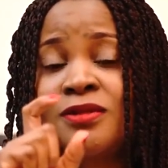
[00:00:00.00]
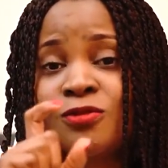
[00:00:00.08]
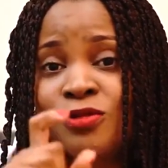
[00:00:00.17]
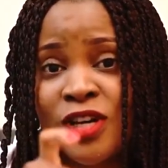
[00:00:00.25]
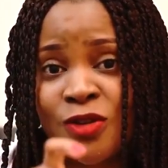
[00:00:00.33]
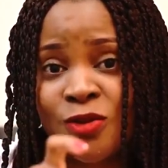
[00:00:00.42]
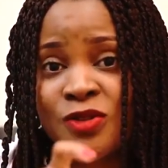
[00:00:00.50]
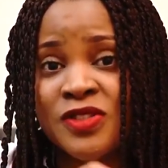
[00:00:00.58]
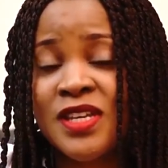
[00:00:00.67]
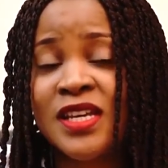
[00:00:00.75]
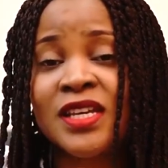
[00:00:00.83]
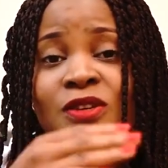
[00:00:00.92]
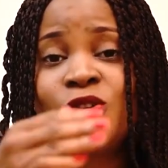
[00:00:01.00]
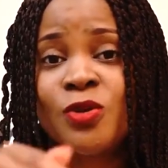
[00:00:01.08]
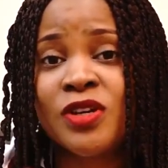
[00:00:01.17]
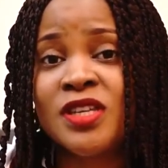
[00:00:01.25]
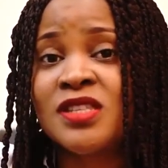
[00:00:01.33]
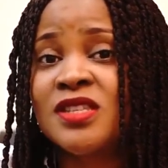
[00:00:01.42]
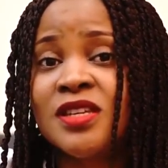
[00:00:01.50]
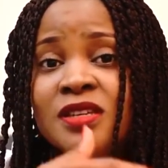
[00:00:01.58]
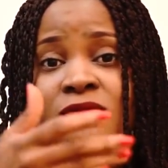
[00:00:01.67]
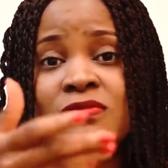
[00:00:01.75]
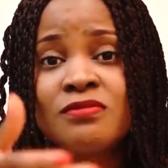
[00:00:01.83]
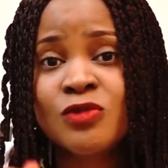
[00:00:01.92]
groundnuts, you're
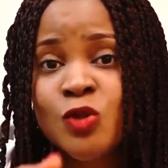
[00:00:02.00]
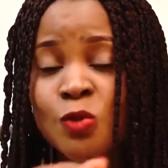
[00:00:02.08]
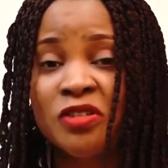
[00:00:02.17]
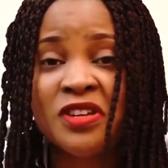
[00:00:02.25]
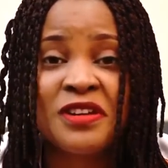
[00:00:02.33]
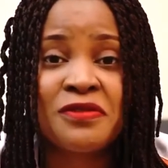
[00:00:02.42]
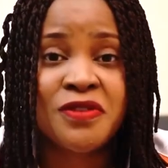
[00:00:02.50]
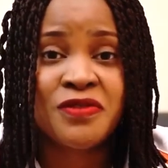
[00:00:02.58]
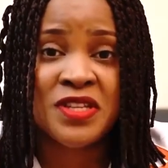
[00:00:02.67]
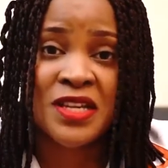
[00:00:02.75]
eating 250